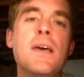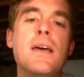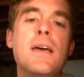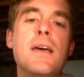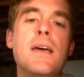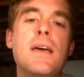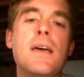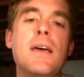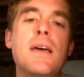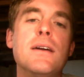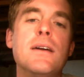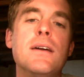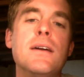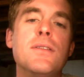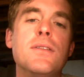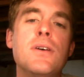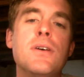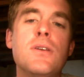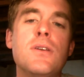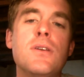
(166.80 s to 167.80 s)
And
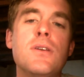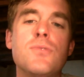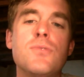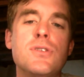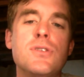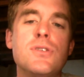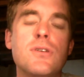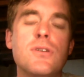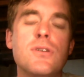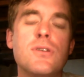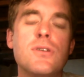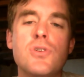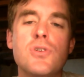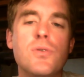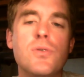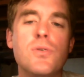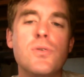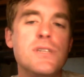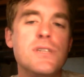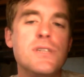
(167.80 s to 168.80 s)
the results
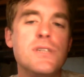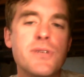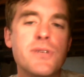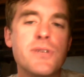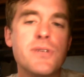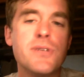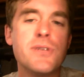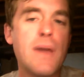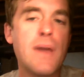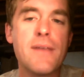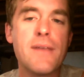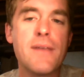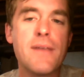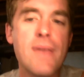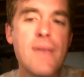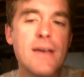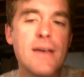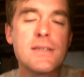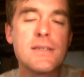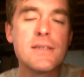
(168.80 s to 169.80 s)
showed decreased body
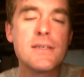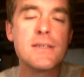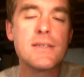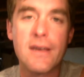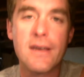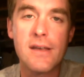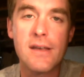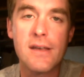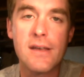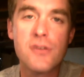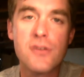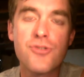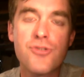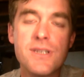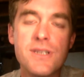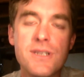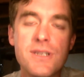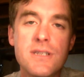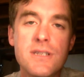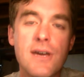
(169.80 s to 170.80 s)
mass and
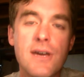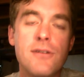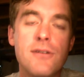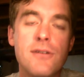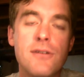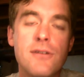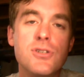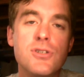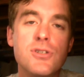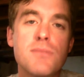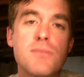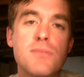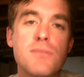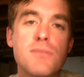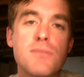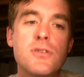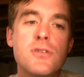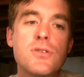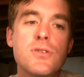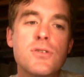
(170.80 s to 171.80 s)
increased energy
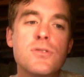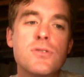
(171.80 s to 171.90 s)
expenditure,